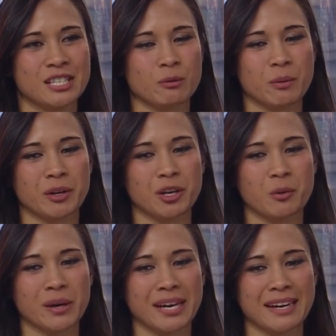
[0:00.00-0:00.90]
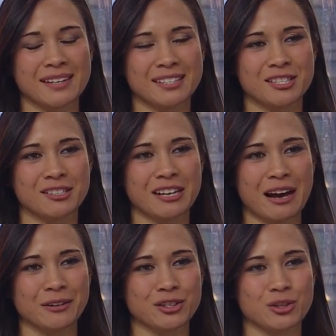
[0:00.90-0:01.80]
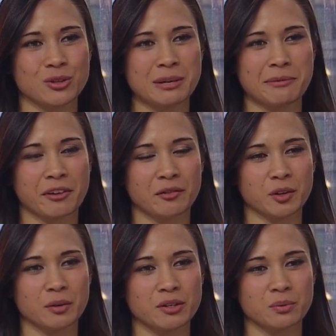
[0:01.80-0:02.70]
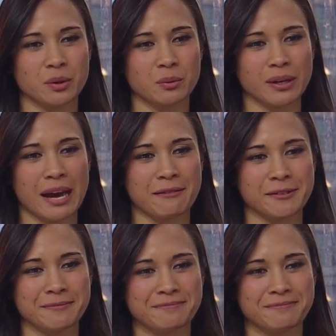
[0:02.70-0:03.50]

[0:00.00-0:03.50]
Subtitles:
So we want to know what candidates stood out to some of our viewers. What do we have?